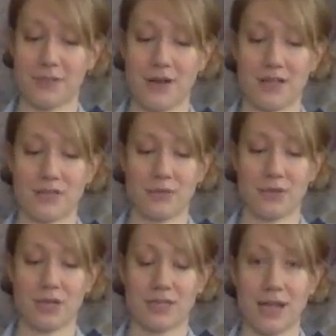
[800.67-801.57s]
All right, so we're
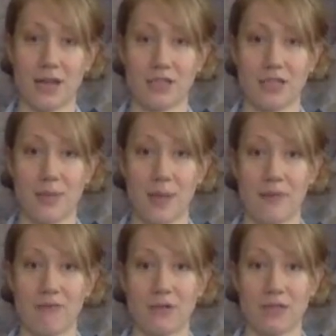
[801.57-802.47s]
going to take our sheet of paper,
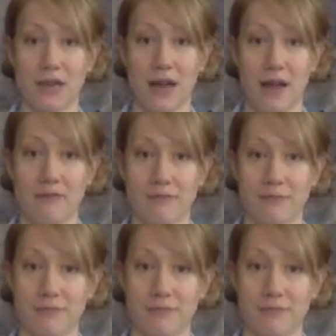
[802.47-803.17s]
fold it in half,